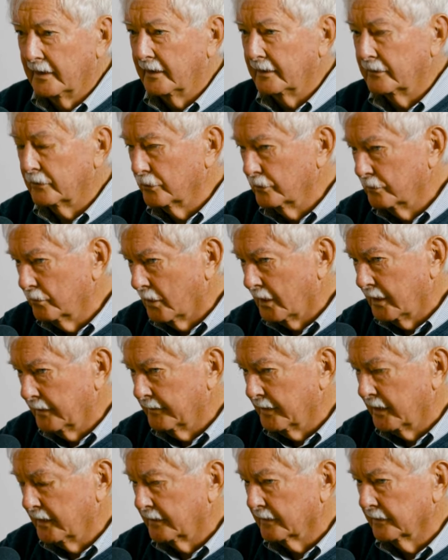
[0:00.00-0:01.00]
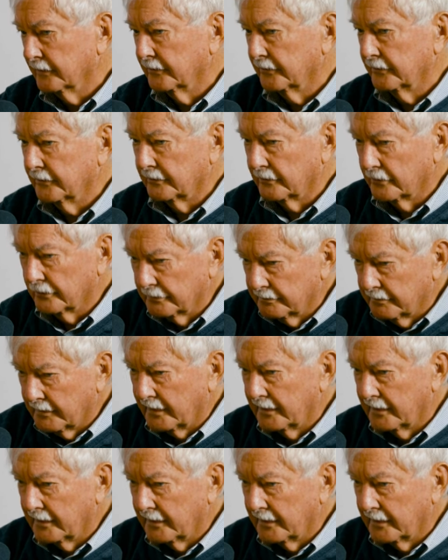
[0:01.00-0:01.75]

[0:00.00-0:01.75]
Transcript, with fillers: and good winemakers and good